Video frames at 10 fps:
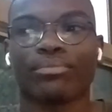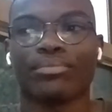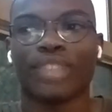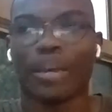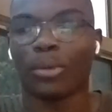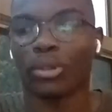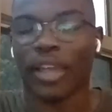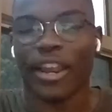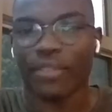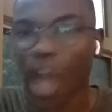double
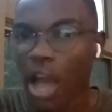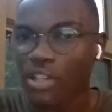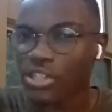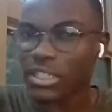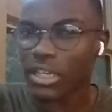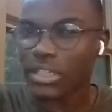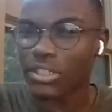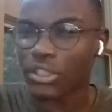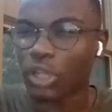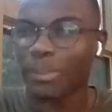layer of
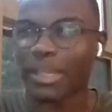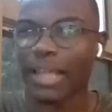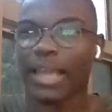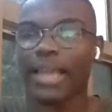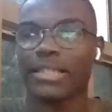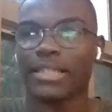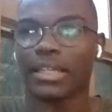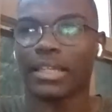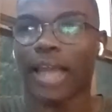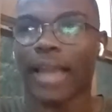consciousness, you know what I mean? Like the
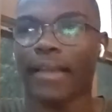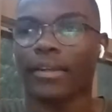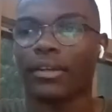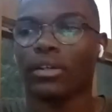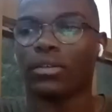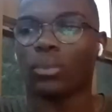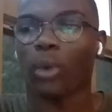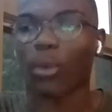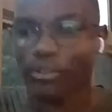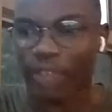idea that like
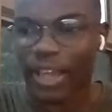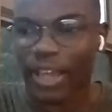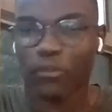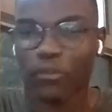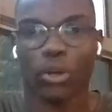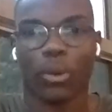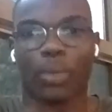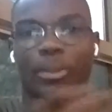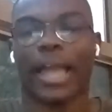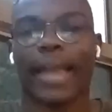what we're fighting for, what
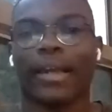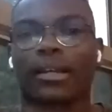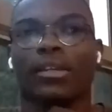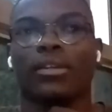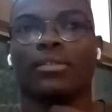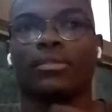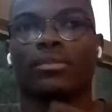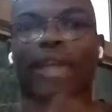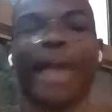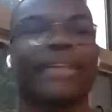we're like,
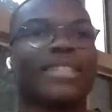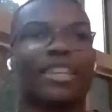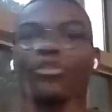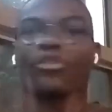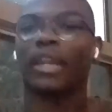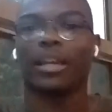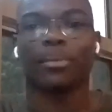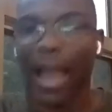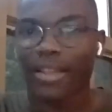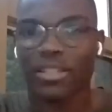the idea of
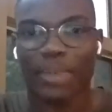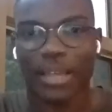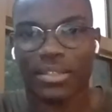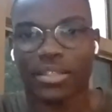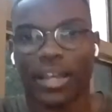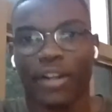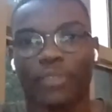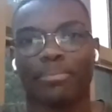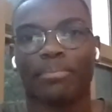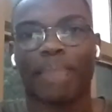creating Black spaces that
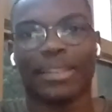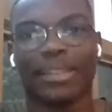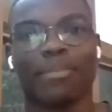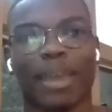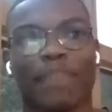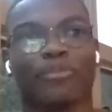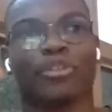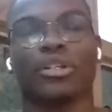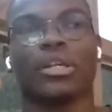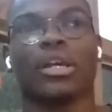are mainly meant
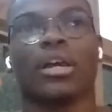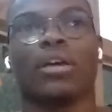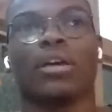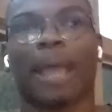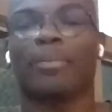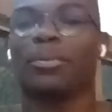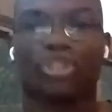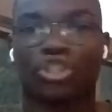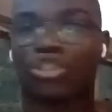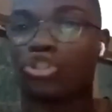for Black people
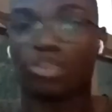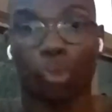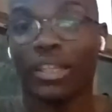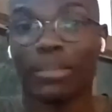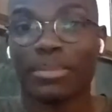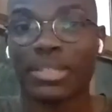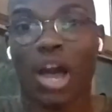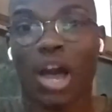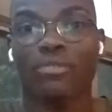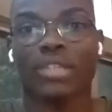to just enjoy
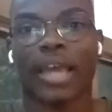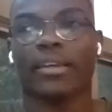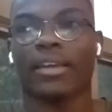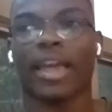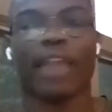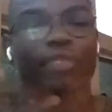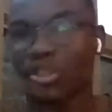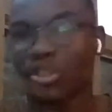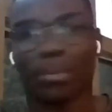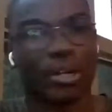themselves. Like every
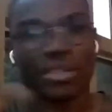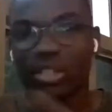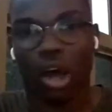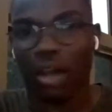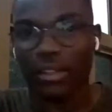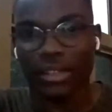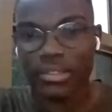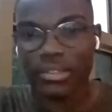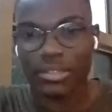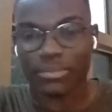single person on
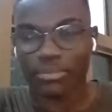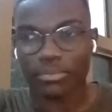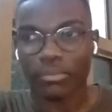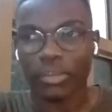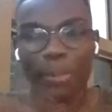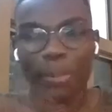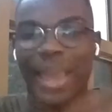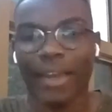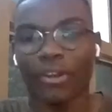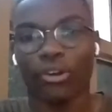this
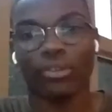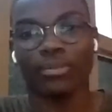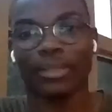panel,